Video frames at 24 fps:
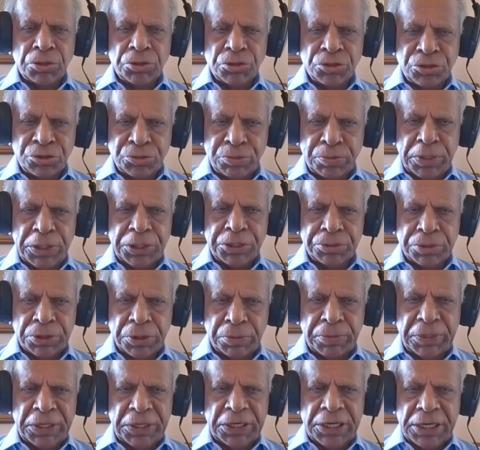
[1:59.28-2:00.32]
speak to
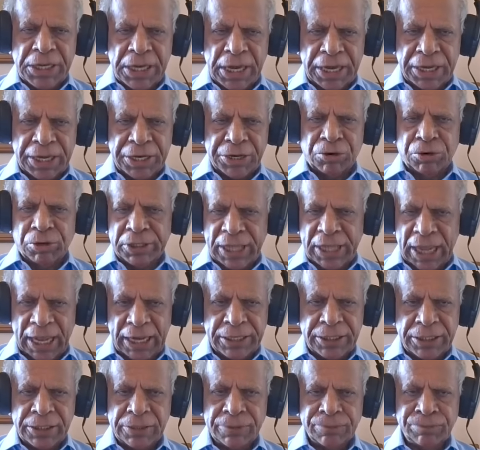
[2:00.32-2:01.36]
the media and all
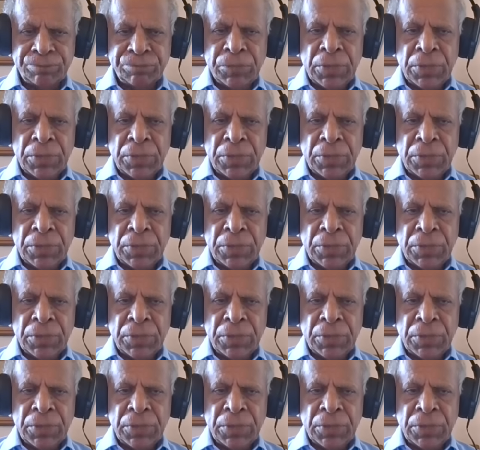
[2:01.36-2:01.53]
that.